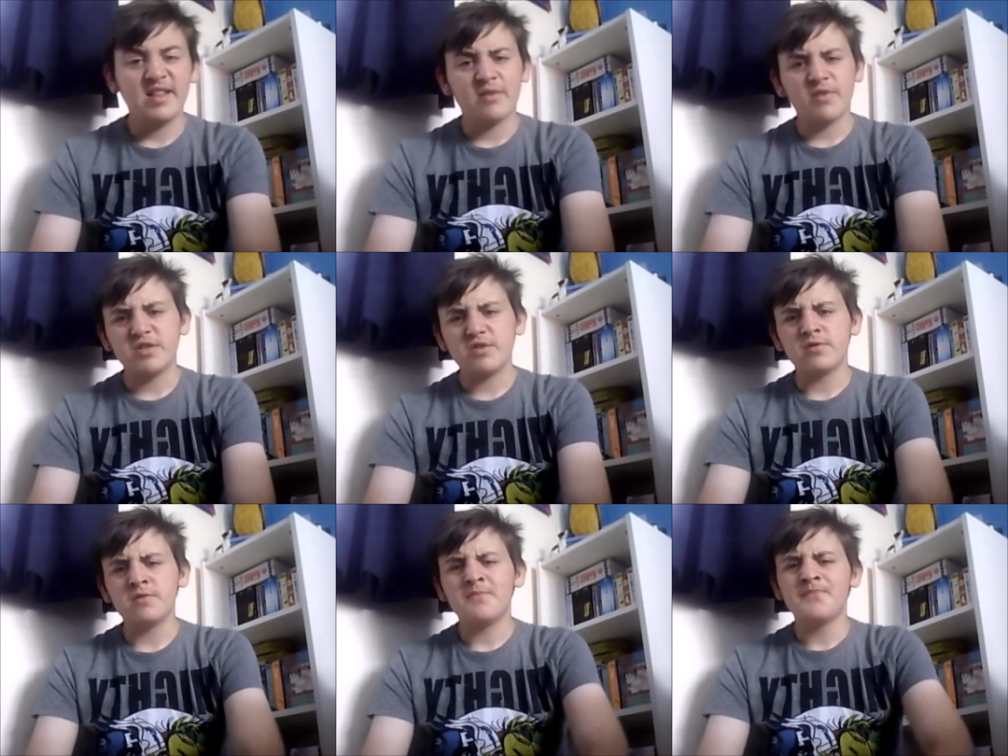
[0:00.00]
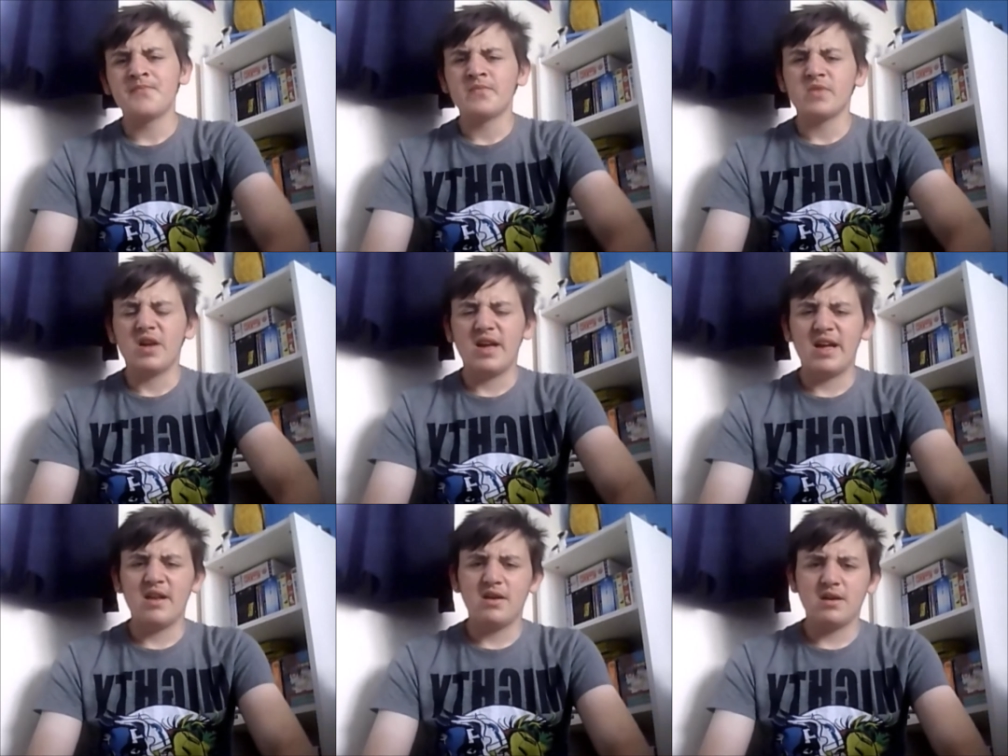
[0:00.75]
the original.
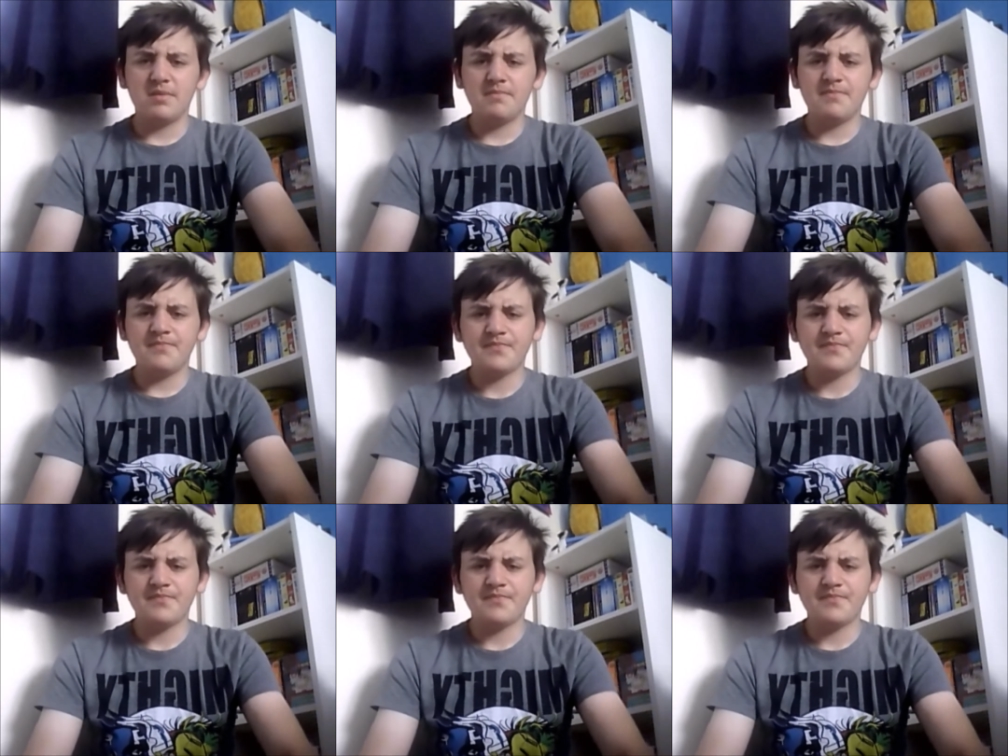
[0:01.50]
And